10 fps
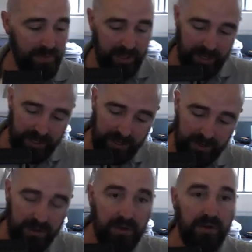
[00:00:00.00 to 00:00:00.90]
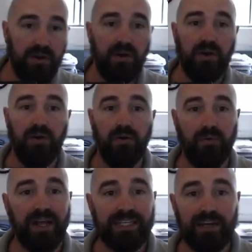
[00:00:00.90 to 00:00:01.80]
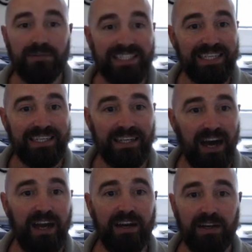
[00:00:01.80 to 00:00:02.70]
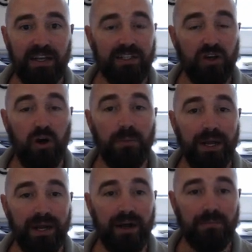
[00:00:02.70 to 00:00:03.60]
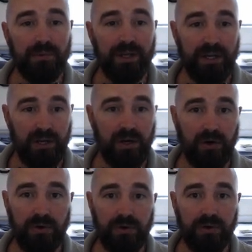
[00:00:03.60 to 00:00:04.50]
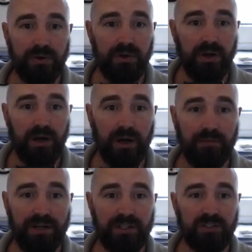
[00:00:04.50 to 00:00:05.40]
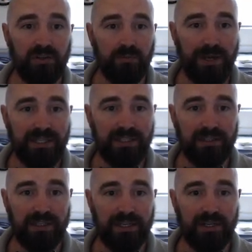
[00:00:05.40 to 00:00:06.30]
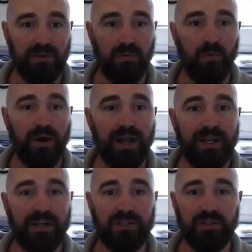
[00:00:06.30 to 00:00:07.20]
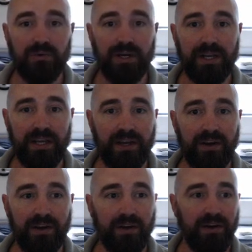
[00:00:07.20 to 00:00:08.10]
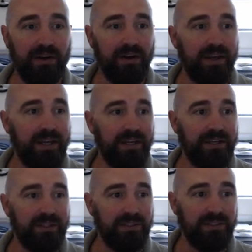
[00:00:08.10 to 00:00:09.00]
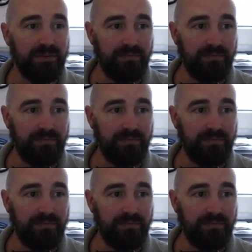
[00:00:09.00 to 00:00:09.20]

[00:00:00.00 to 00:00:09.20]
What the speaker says: And when I type C dot, it's opening it up in code. And so basically what I can do in here is